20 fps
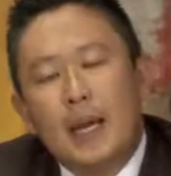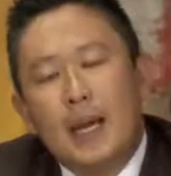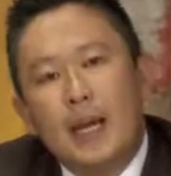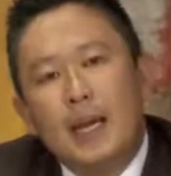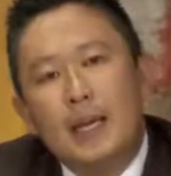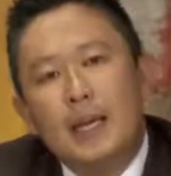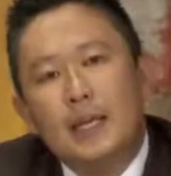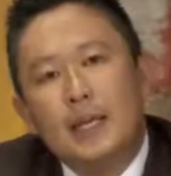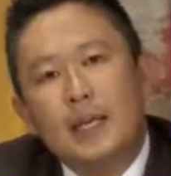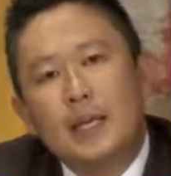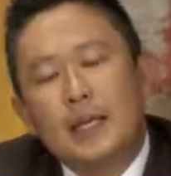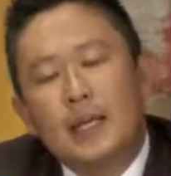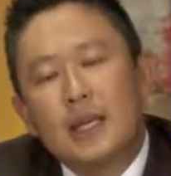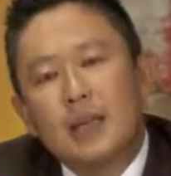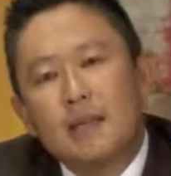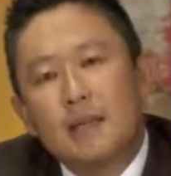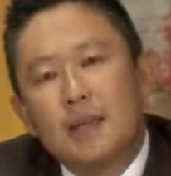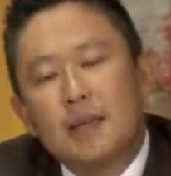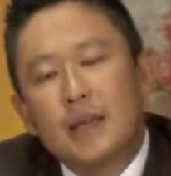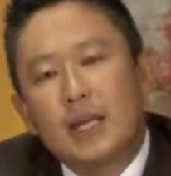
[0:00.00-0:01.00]
And
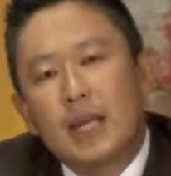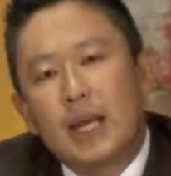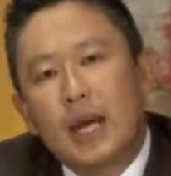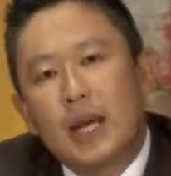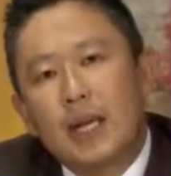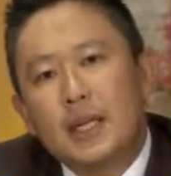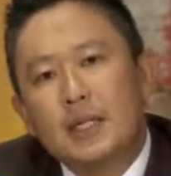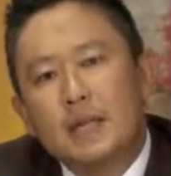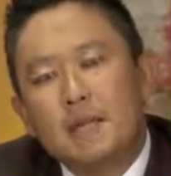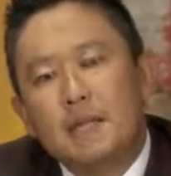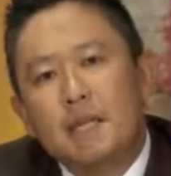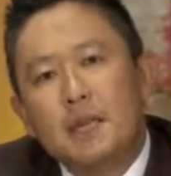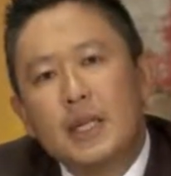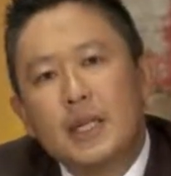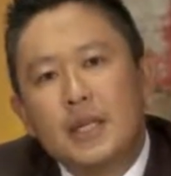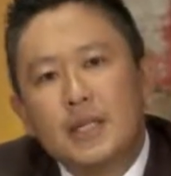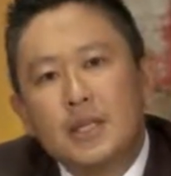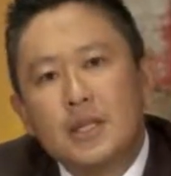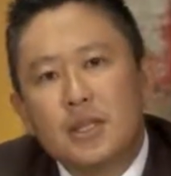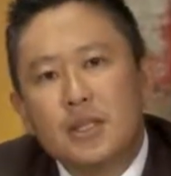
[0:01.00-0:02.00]
given that
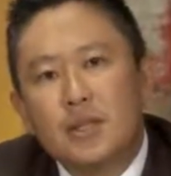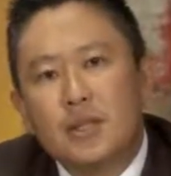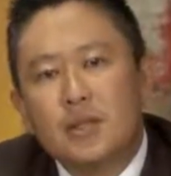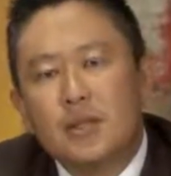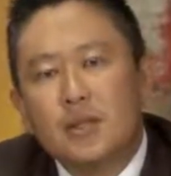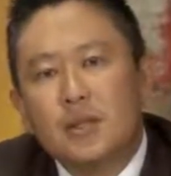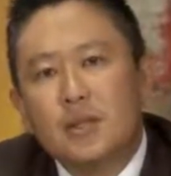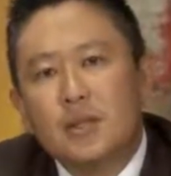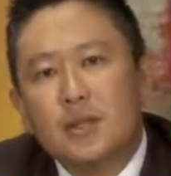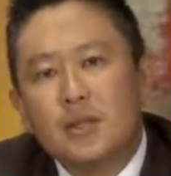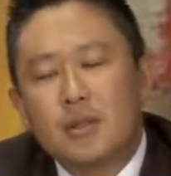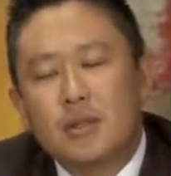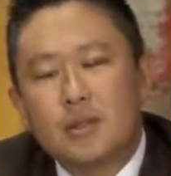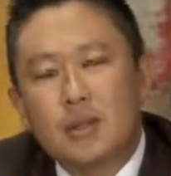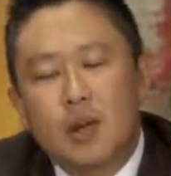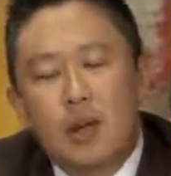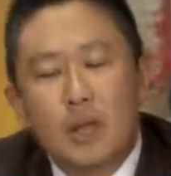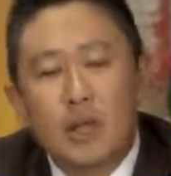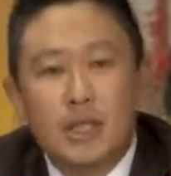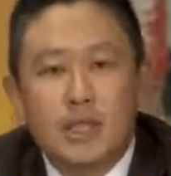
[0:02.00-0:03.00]
businesses
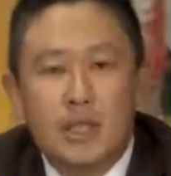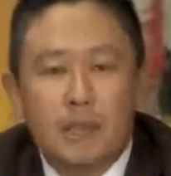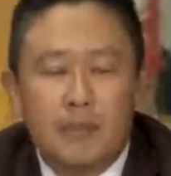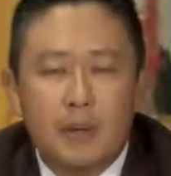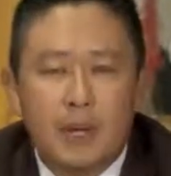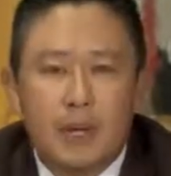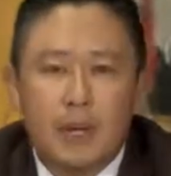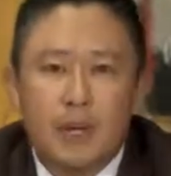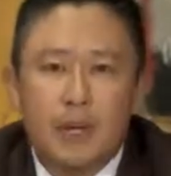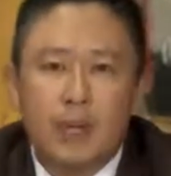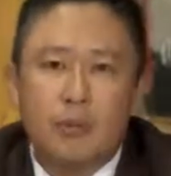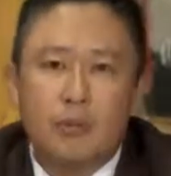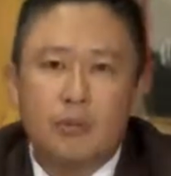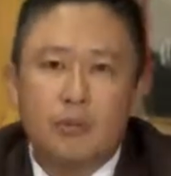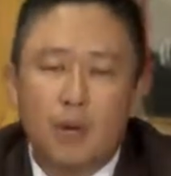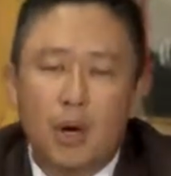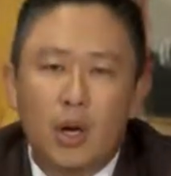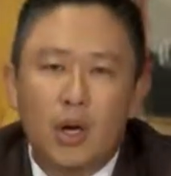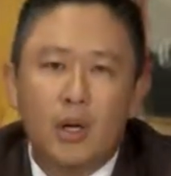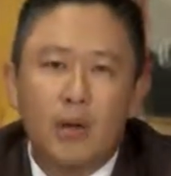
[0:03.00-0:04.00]
are typically
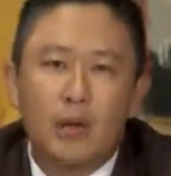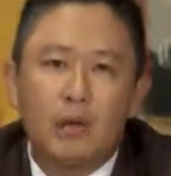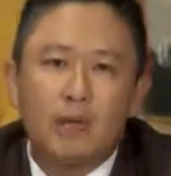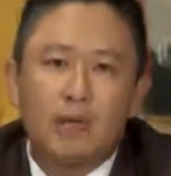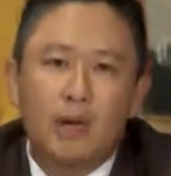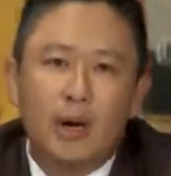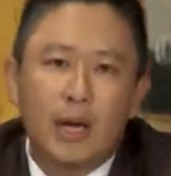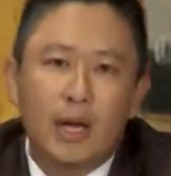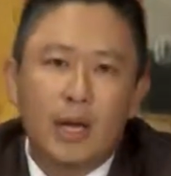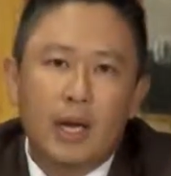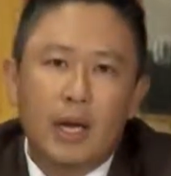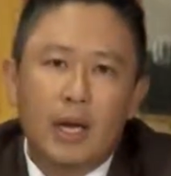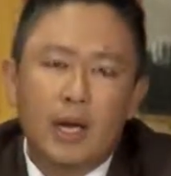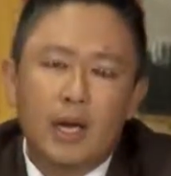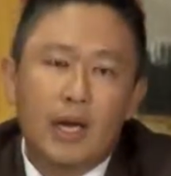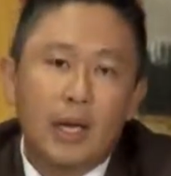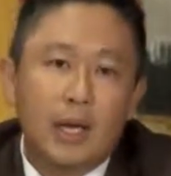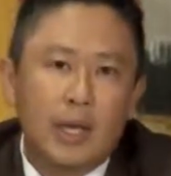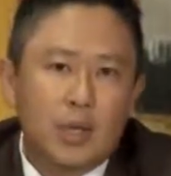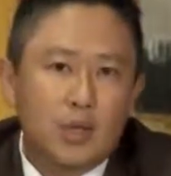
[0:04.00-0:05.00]
run via
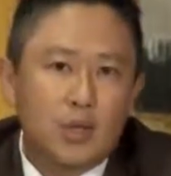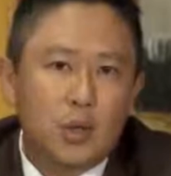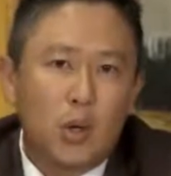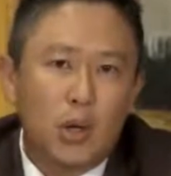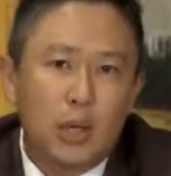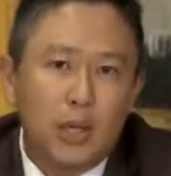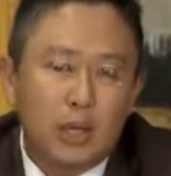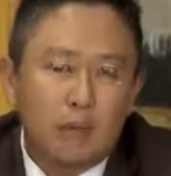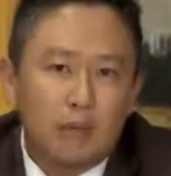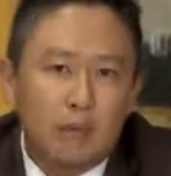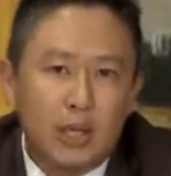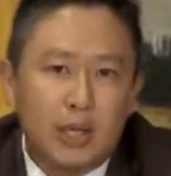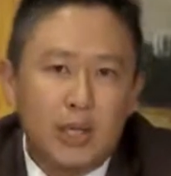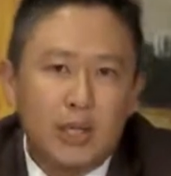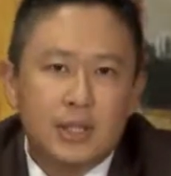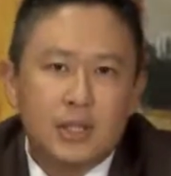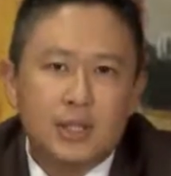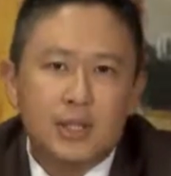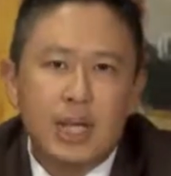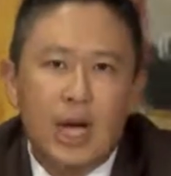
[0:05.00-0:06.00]
electronic
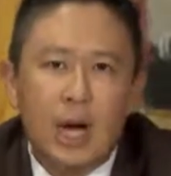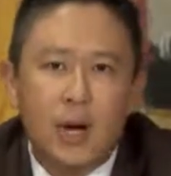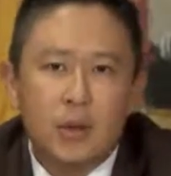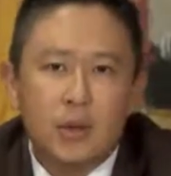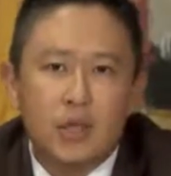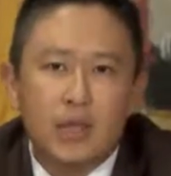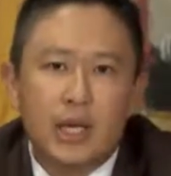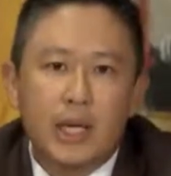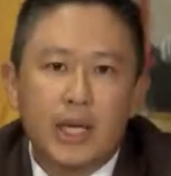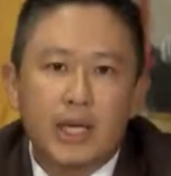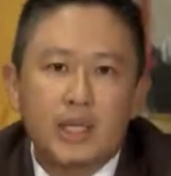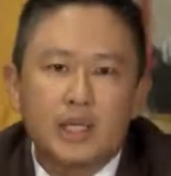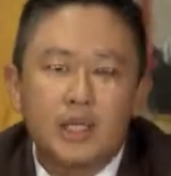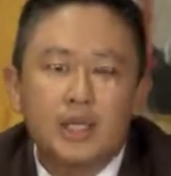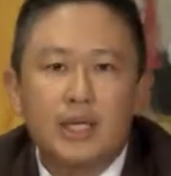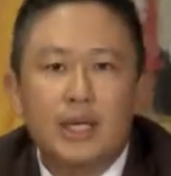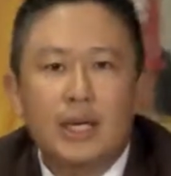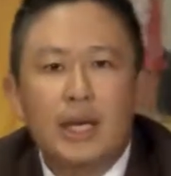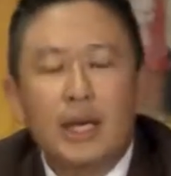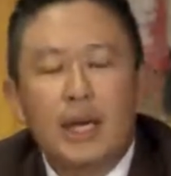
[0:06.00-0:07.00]
means
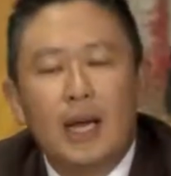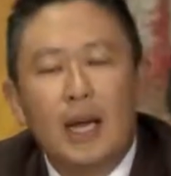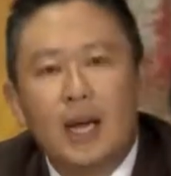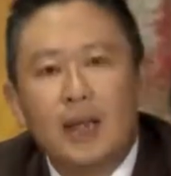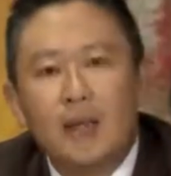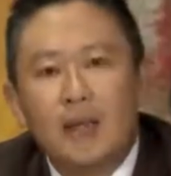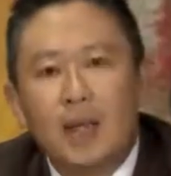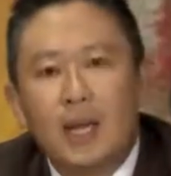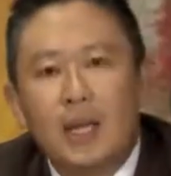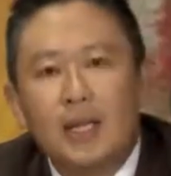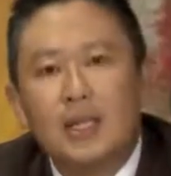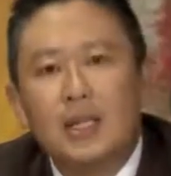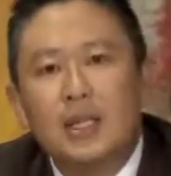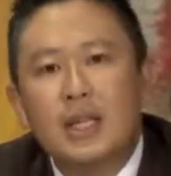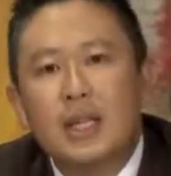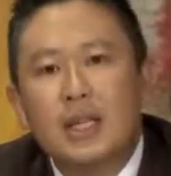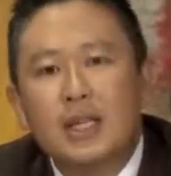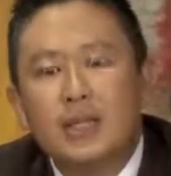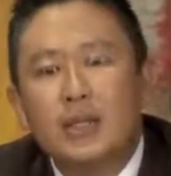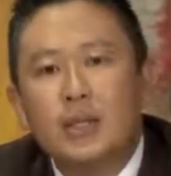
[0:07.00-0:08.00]
nowadays, and there is
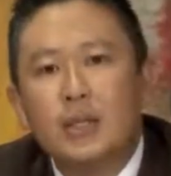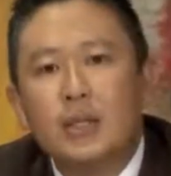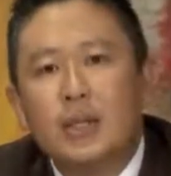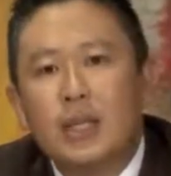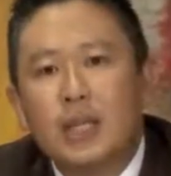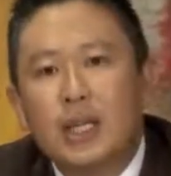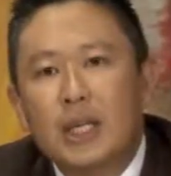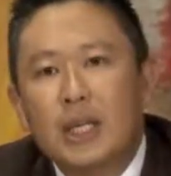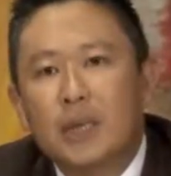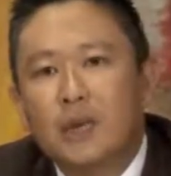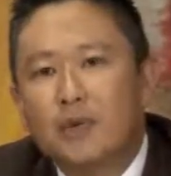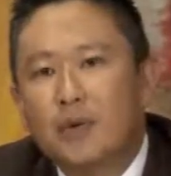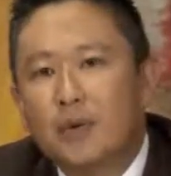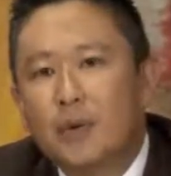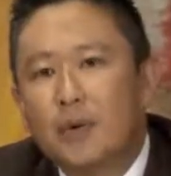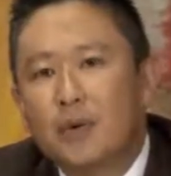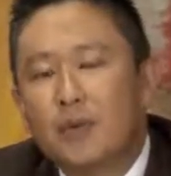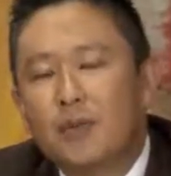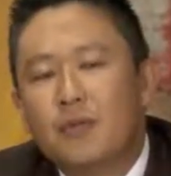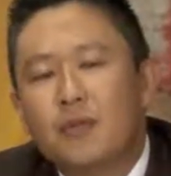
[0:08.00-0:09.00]
little need
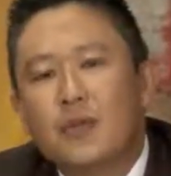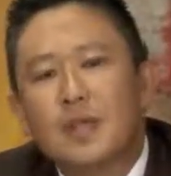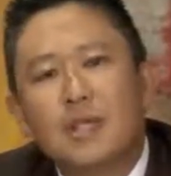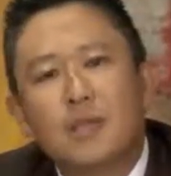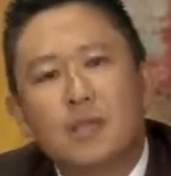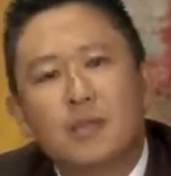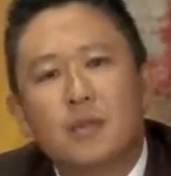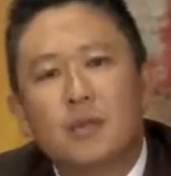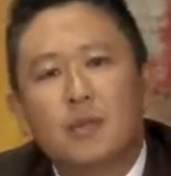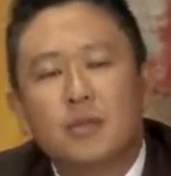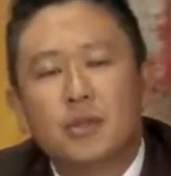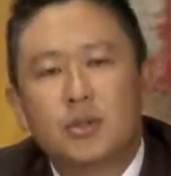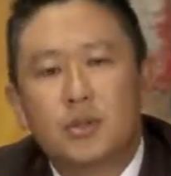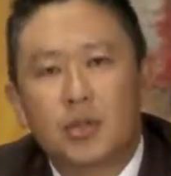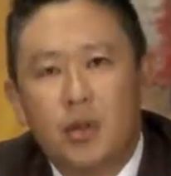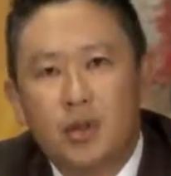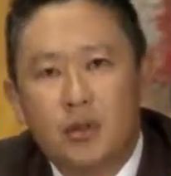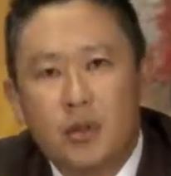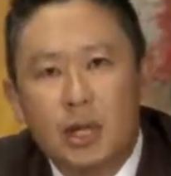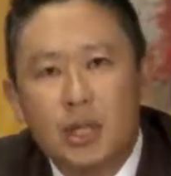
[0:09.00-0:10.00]
for physical
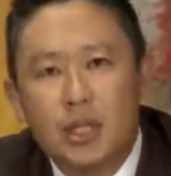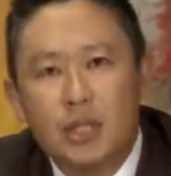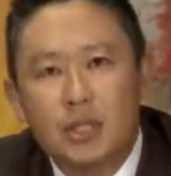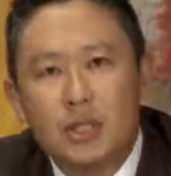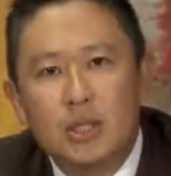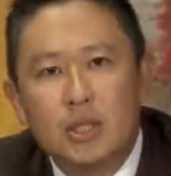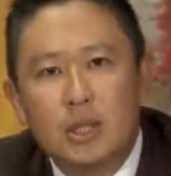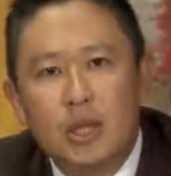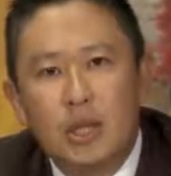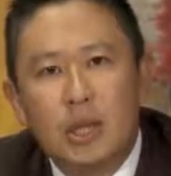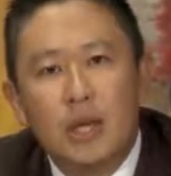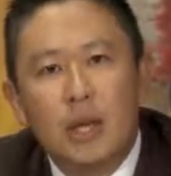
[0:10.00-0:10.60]
storage,